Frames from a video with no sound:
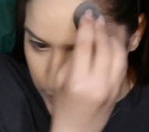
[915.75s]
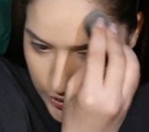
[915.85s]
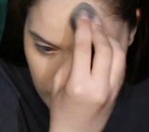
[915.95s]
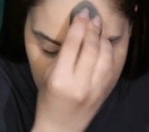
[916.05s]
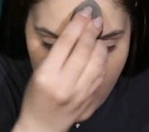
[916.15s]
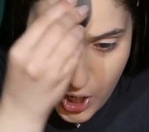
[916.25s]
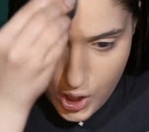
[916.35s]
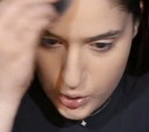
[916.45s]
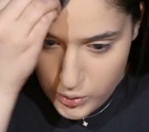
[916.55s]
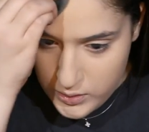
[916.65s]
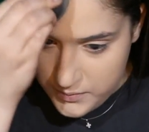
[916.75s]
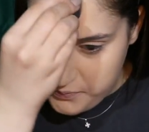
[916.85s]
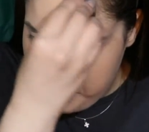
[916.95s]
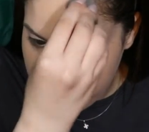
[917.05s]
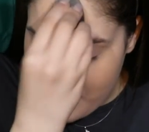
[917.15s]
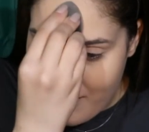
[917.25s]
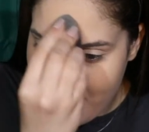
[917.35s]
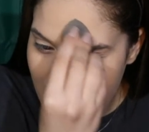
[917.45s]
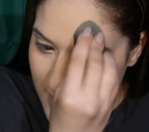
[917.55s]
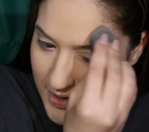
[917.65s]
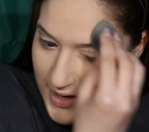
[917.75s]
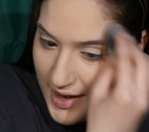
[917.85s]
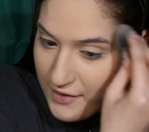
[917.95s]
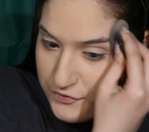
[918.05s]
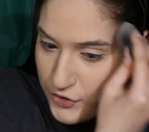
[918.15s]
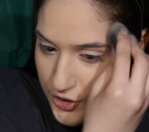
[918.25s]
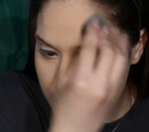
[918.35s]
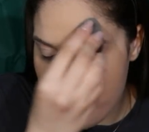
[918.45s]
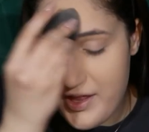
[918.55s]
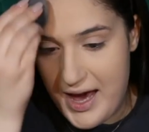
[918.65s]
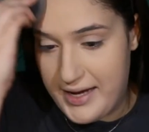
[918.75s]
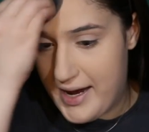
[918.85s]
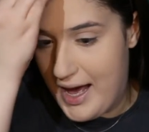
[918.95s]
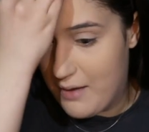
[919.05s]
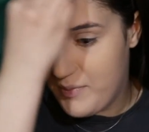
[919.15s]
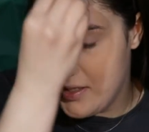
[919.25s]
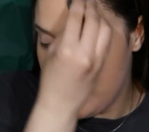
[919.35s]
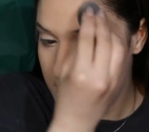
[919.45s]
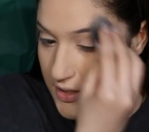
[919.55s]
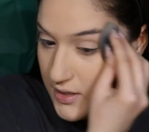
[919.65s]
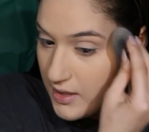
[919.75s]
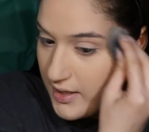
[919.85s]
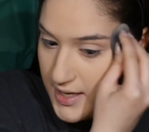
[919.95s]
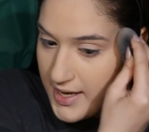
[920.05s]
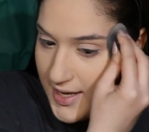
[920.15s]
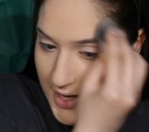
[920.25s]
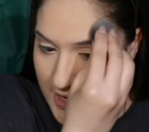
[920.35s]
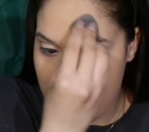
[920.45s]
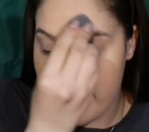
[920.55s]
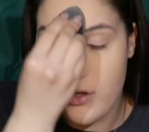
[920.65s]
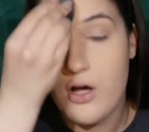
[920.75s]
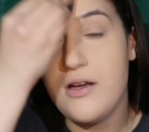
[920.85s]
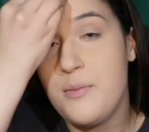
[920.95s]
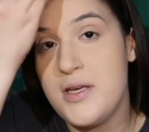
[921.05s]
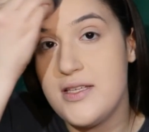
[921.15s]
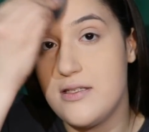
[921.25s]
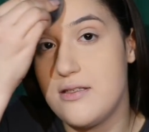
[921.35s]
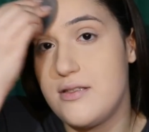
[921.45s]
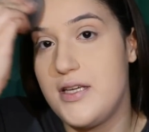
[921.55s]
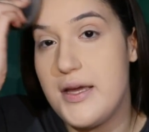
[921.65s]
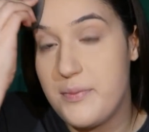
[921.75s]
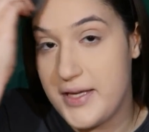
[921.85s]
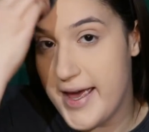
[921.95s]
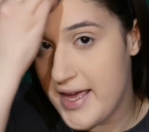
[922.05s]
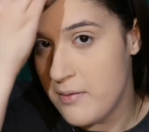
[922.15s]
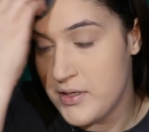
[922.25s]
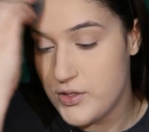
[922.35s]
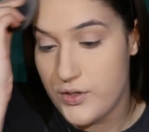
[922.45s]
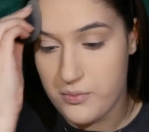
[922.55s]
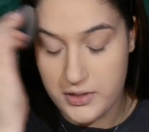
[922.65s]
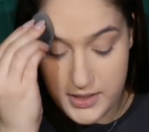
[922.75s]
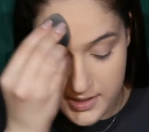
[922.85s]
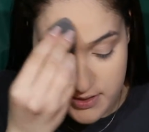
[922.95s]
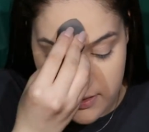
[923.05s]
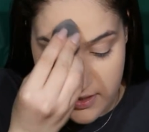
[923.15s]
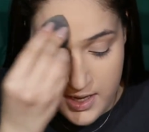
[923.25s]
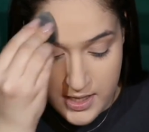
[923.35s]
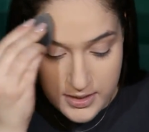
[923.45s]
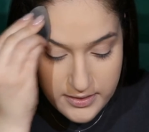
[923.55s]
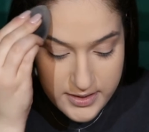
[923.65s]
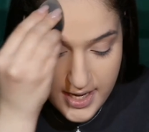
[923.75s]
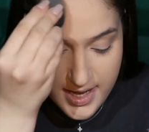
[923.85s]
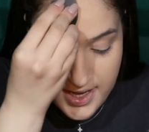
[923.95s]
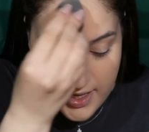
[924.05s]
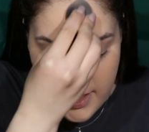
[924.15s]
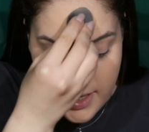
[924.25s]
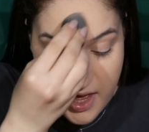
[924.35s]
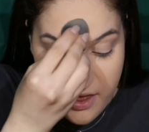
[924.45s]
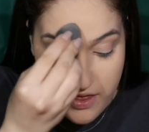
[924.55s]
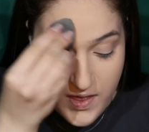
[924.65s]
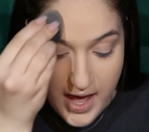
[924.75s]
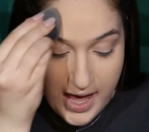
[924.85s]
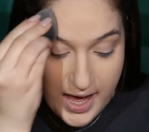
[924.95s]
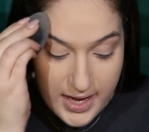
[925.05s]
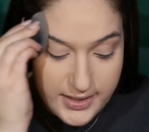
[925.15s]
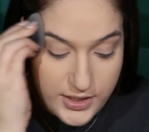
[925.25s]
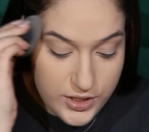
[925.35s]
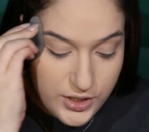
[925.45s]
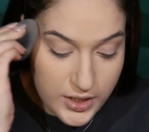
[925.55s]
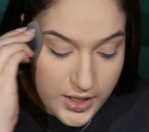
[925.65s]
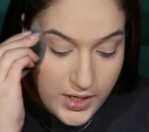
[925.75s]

So then after that happened, a anonymous tip came into the police saying that